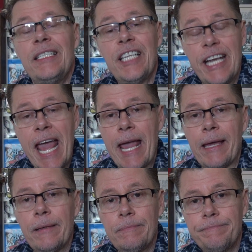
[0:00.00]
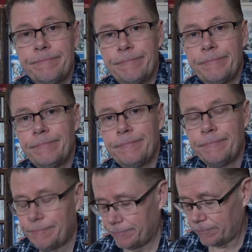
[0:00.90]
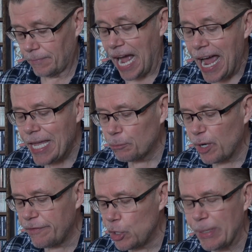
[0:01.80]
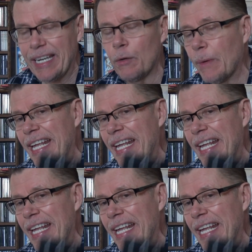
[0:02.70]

Today, I am reviewing and